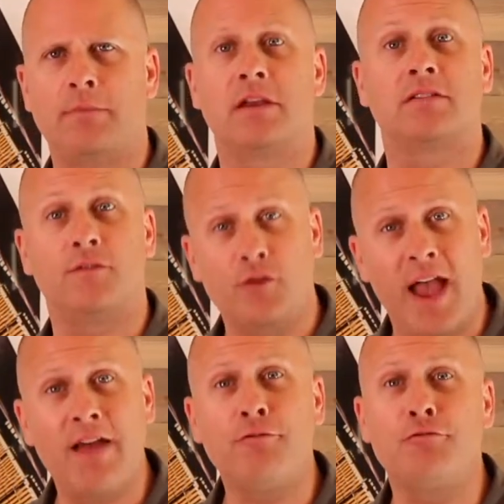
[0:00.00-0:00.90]
Because if you
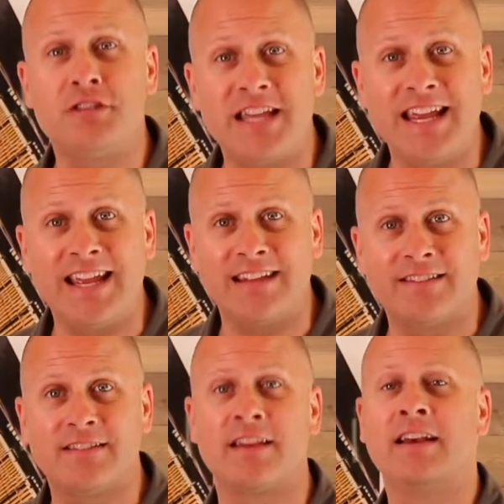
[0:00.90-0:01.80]
have
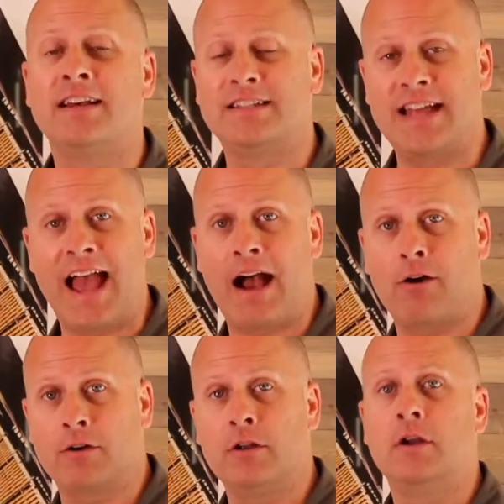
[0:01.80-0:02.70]
routines
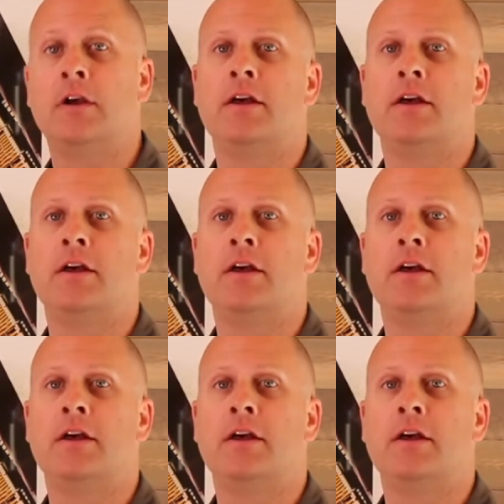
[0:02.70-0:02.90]
down,